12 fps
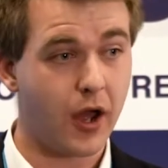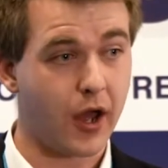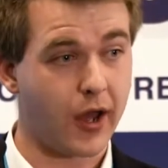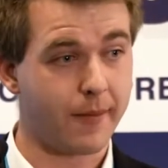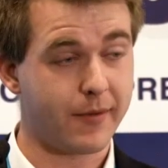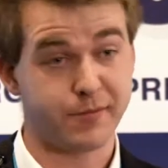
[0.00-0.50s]

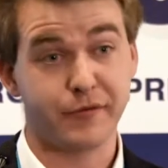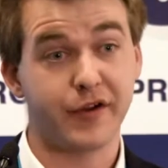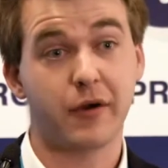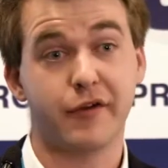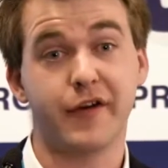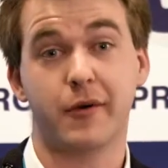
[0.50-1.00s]
um, has been
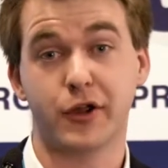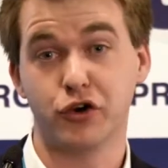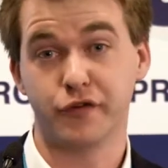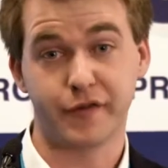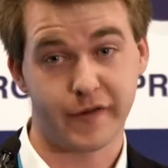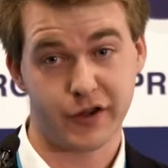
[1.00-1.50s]
very, very
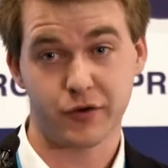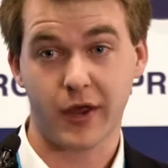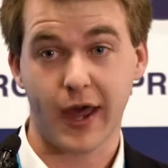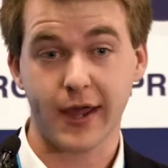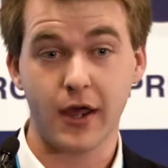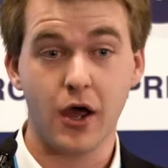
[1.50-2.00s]
good for the
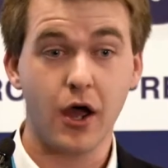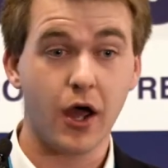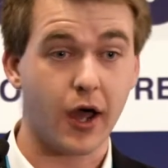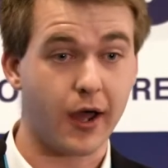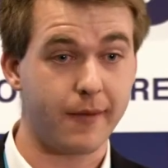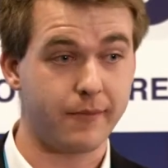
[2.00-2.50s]
UK.
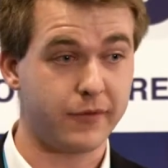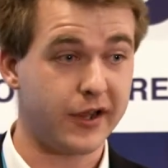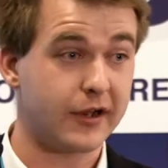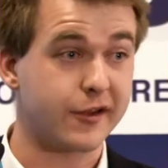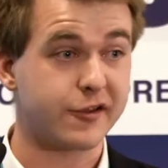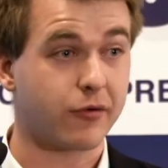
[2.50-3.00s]
Um,
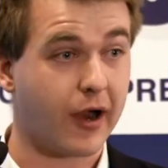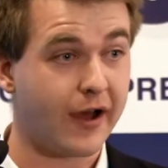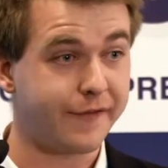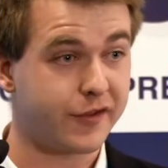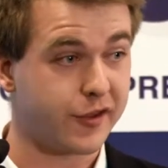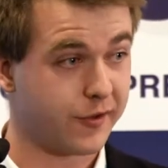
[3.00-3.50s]
Nicholas
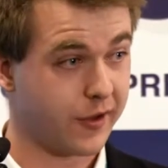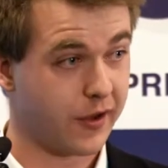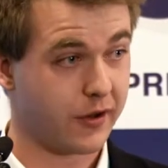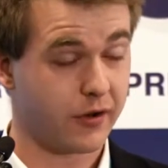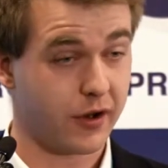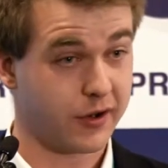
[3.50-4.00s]
Crafts, who's
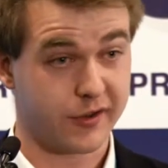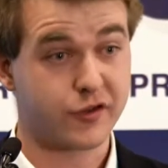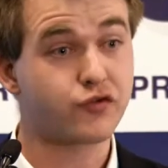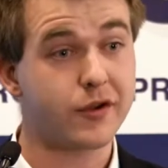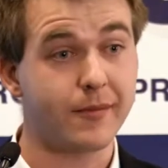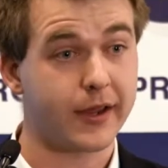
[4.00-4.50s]
a, an
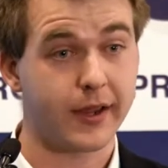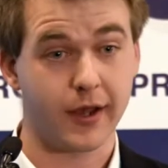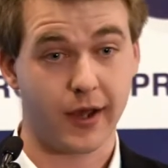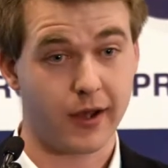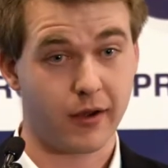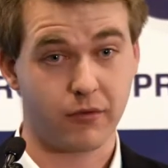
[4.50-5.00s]
extremely
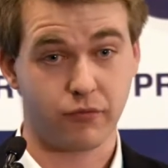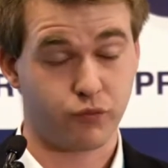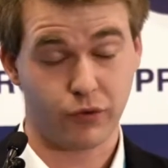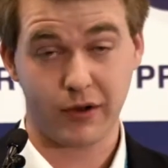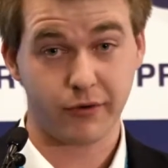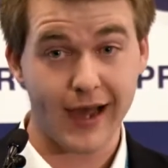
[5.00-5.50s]
uh,
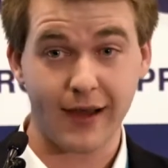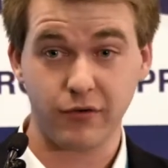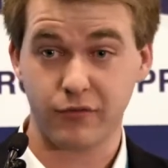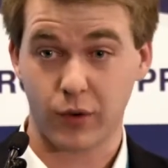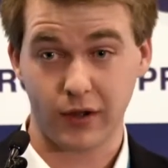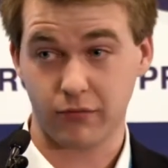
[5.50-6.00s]
well
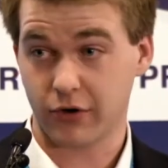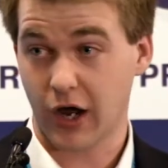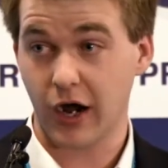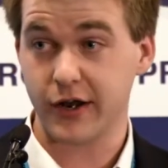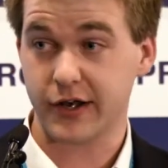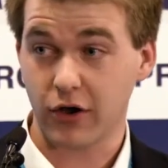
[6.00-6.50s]
renowned, well
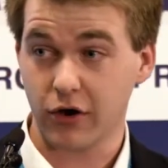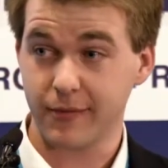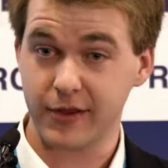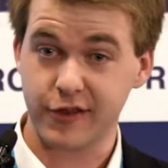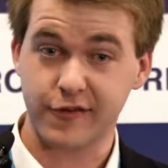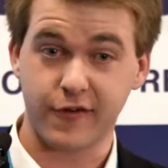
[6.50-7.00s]
regarded
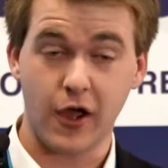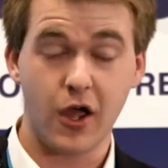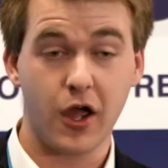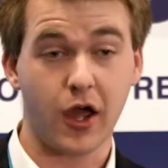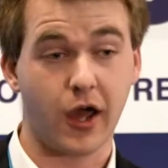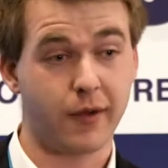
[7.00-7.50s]
economist,
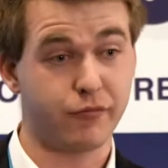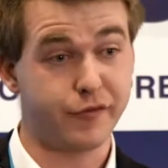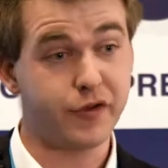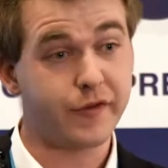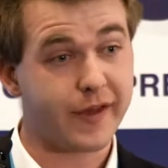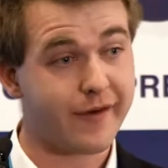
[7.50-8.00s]
um,
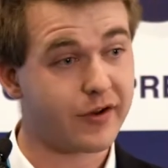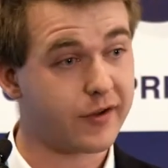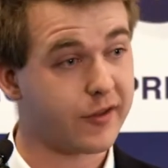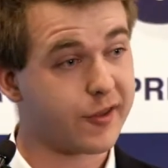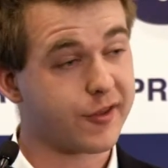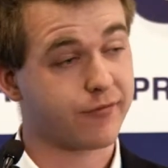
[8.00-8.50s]
reviewed the
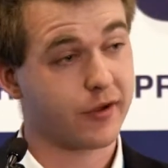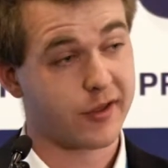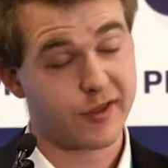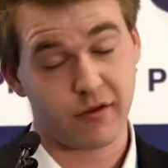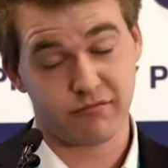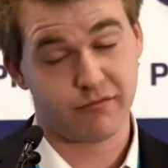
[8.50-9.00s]
evidence,
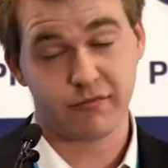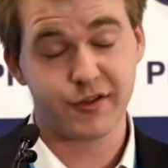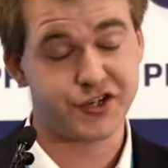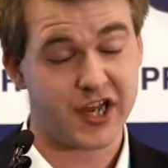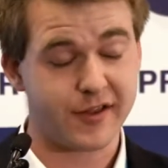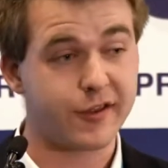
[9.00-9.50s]
uh,
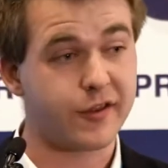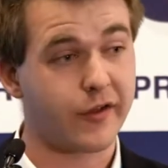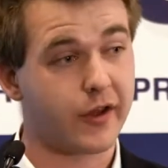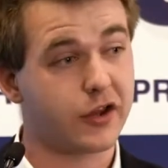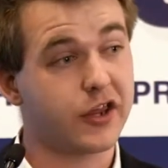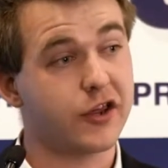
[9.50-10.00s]
suggests
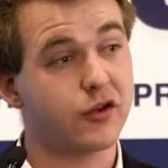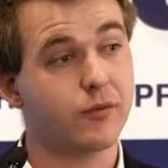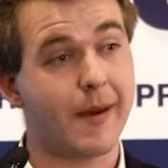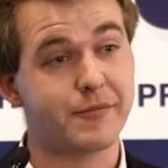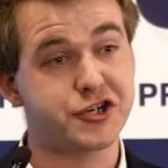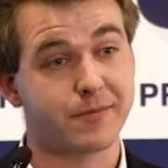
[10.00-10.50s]
uh, EU
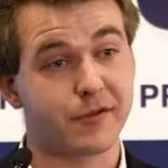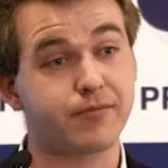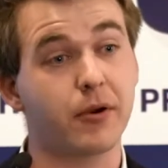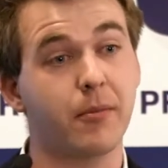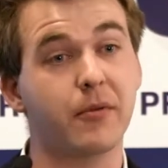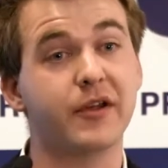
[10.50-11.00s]
membership has
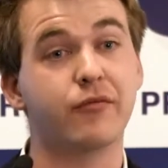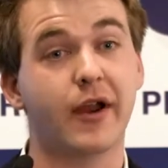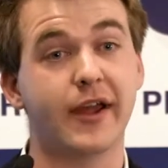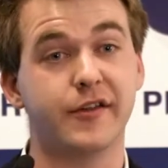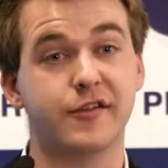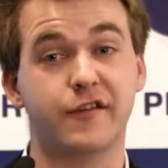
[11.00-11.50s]
probably
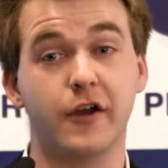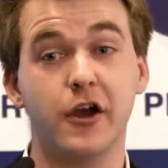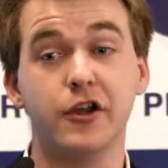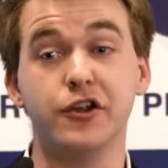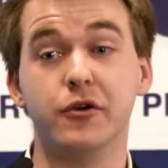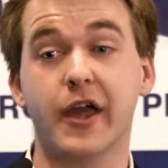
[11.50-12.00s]
raised
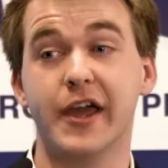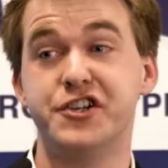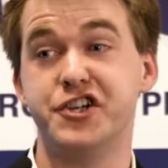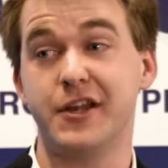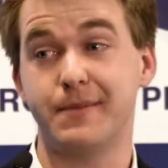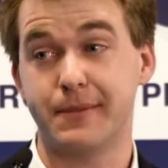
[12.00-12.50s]
UK
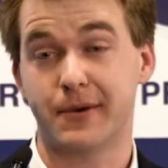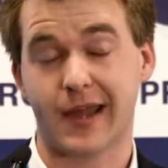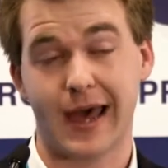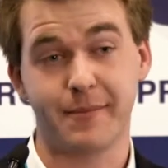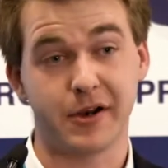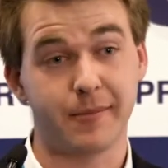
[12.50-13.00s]
GDP per
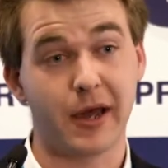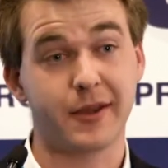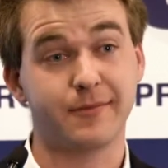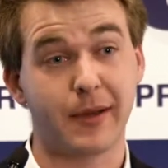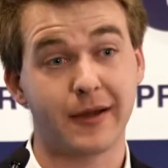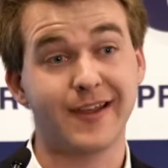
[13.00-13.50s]
capita by
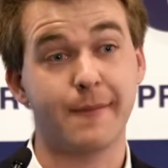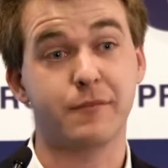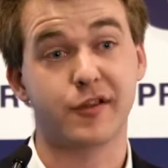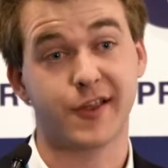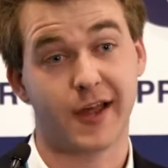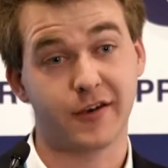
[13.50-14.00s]
about
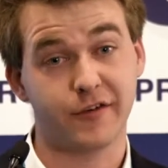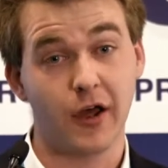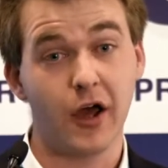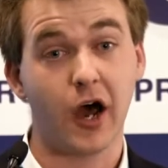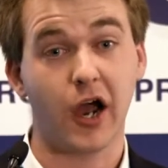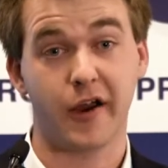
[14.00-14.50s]
10%
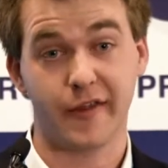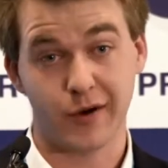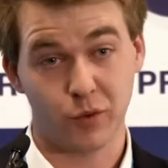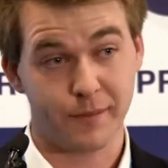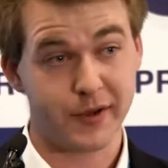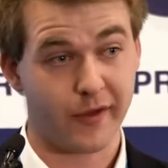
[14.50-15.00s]
higher than
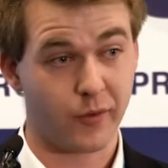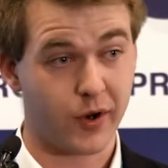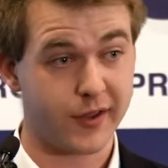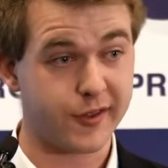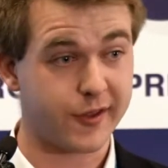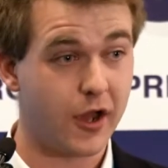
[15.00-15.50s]
it would be
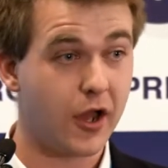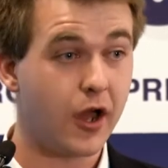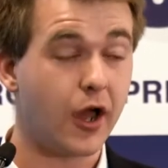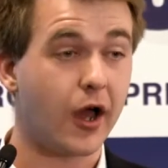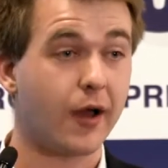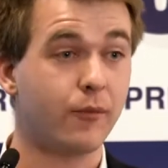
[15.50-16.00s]
otherwise.
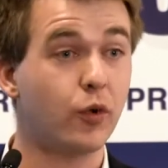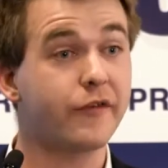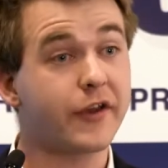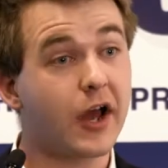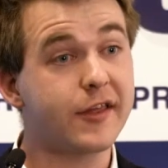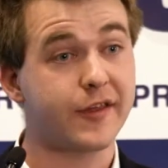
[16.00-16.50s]
Um, one of
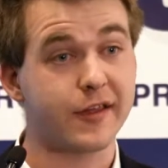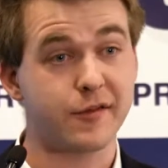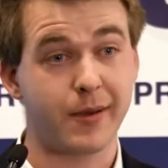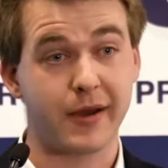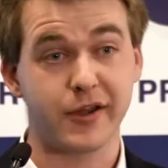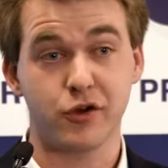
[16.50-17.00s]
the nice things
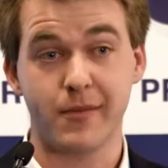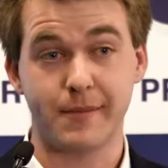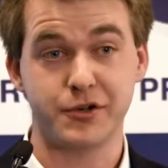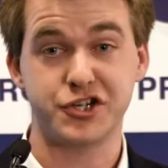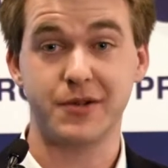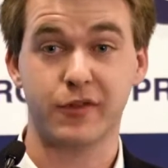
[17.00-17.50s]
about EU
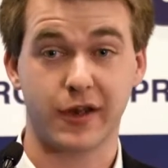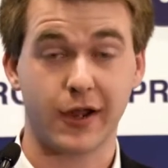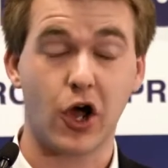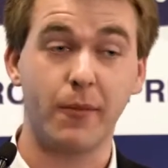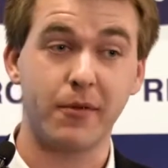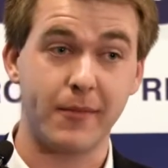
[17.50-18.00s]
membership was that it
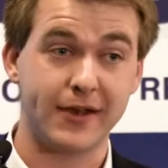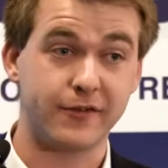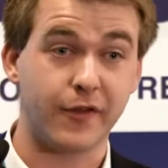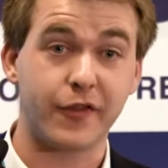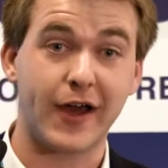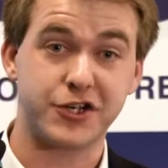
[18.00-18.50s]

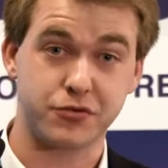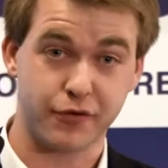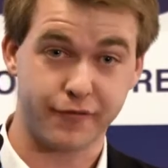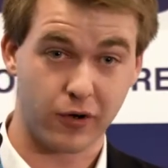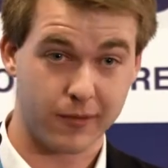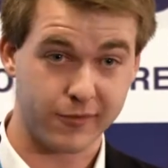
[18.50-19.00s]
complemented the Thatcher
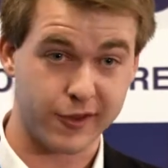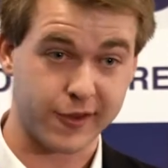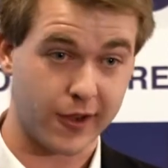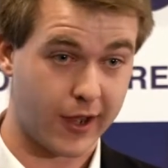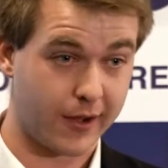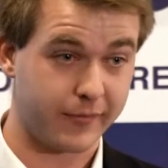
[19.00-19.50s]

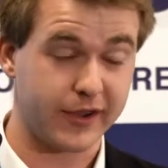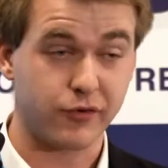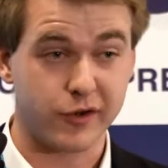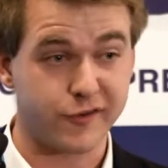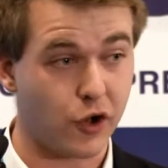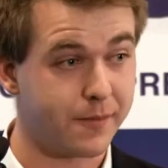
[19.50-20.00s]
reforms um,
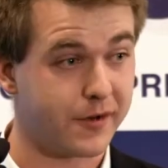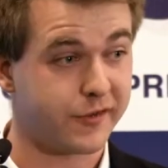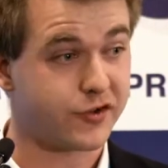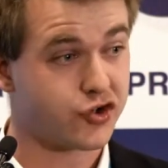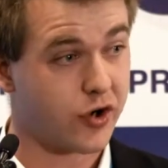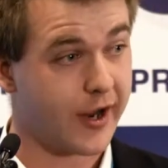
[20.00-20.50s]
increased openness
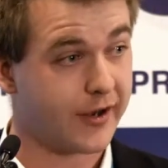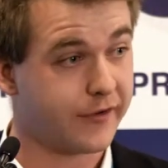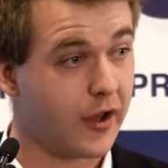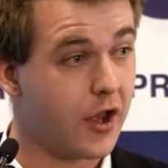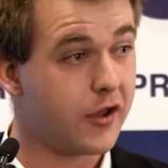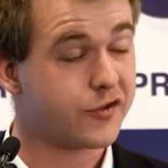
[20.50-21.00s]
to trade,
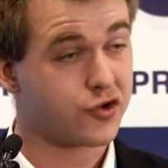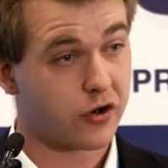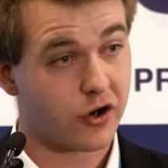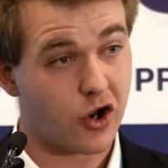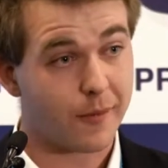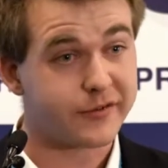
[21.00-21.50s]

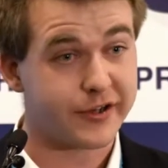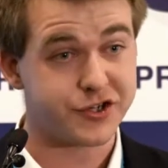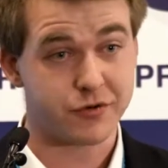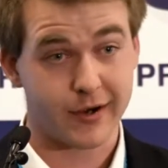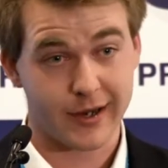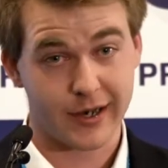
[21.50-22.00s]
stronger
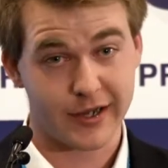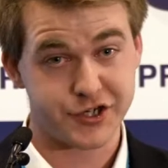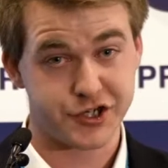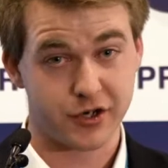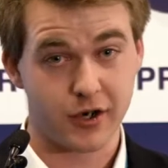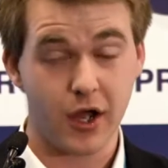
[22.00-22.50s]
competition
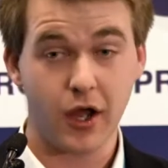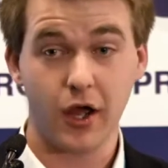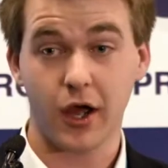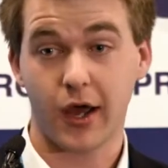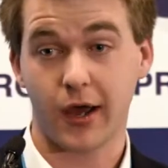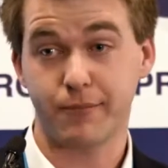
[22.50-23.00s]
regulation,
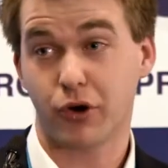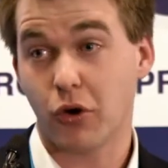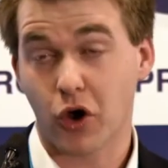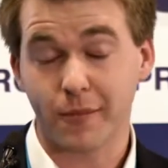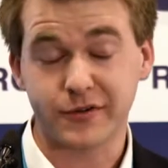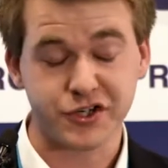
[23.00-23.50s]
uh, pro
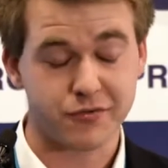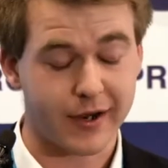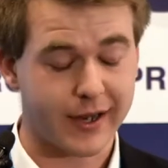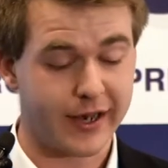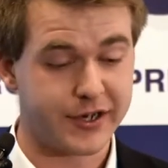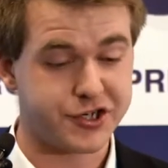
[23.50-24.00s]
competition
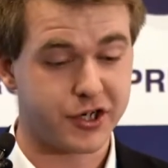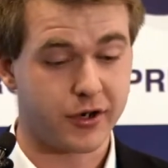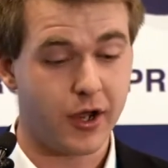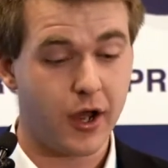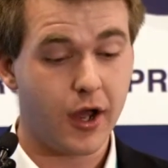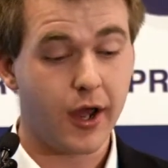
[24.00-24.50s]

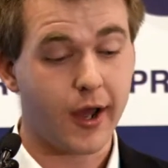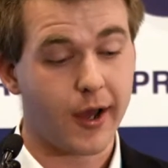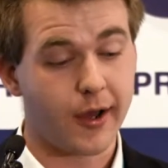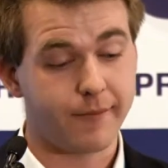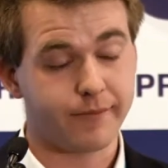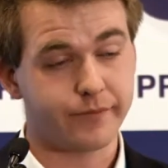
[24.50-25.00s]
regulation.
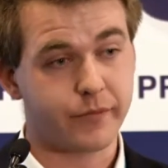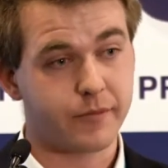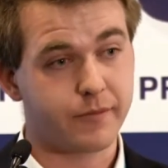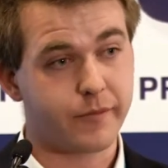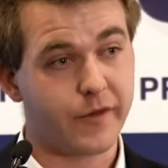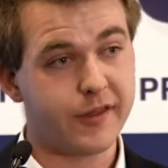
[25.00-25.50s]
Um,
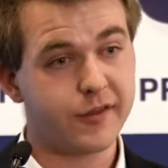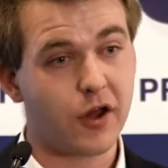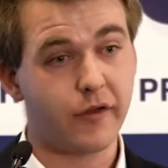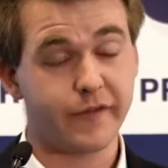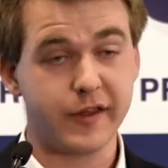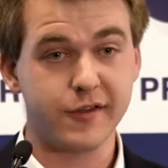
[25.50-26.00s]
these,
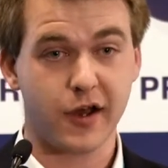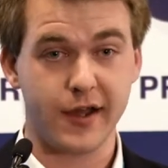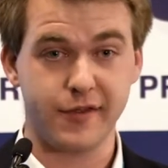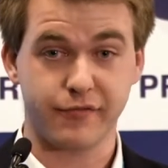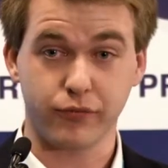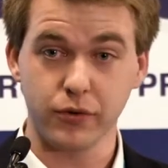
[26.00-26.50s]
these
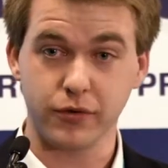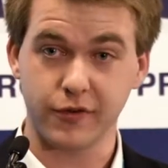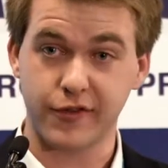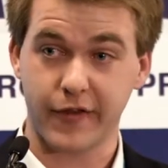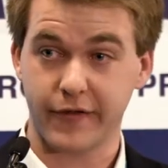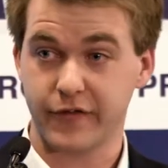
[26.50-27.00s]
kinds of
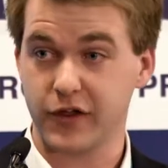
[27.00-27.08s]
rules that